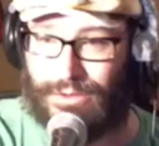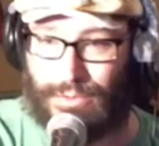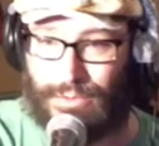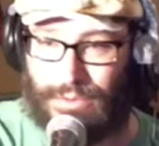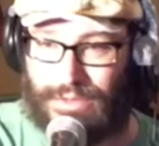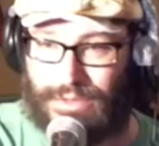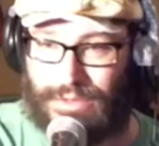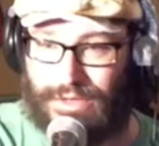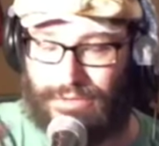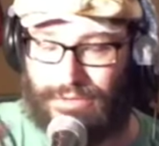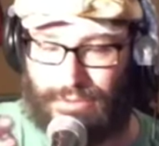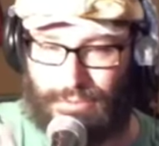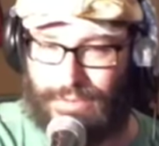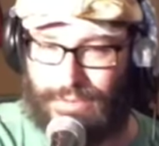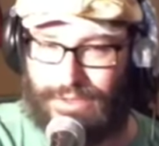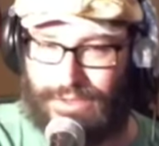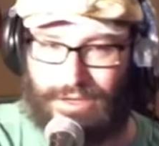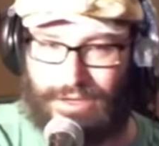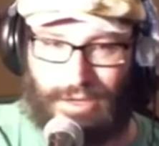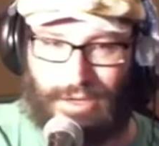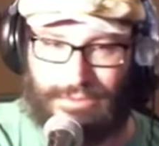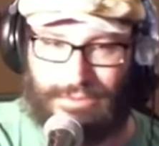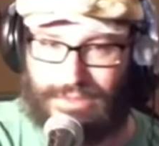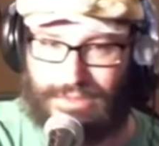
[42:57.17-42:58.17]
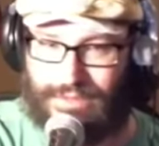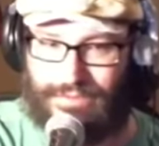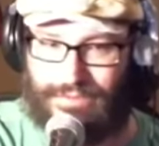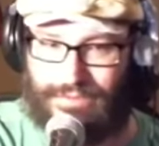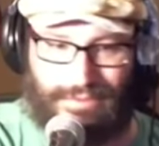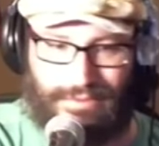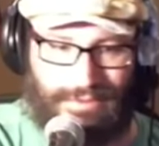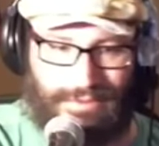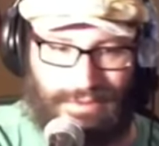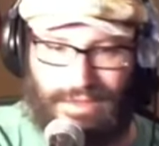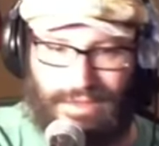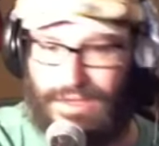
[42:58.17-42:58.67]
with different pickups,
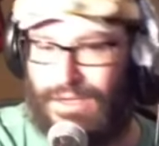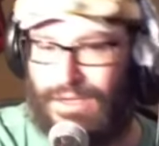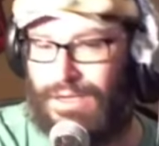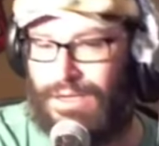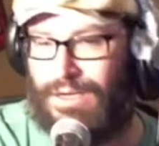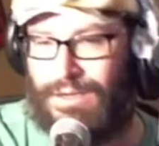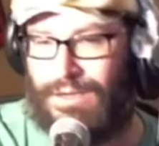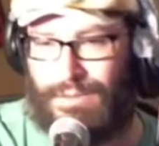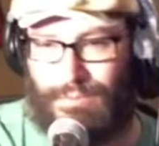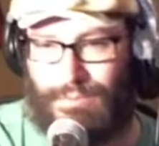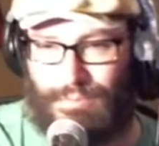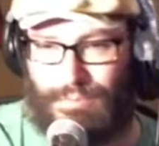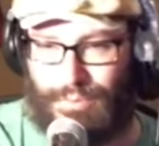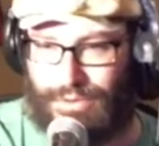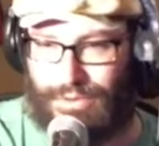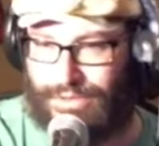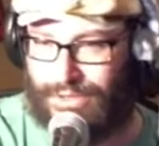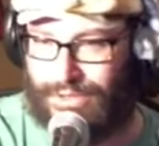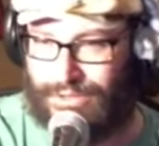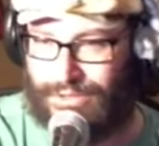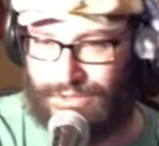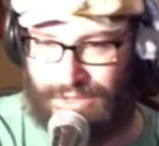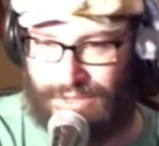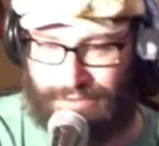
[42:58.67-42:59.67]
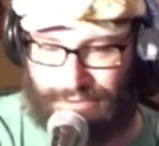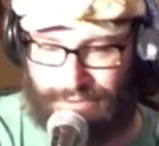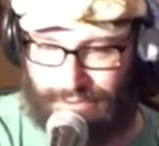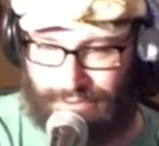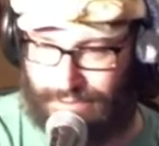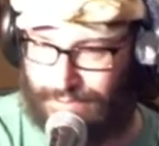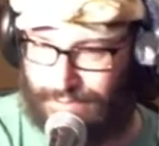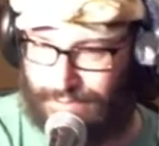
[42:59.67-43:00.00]
different bridges, different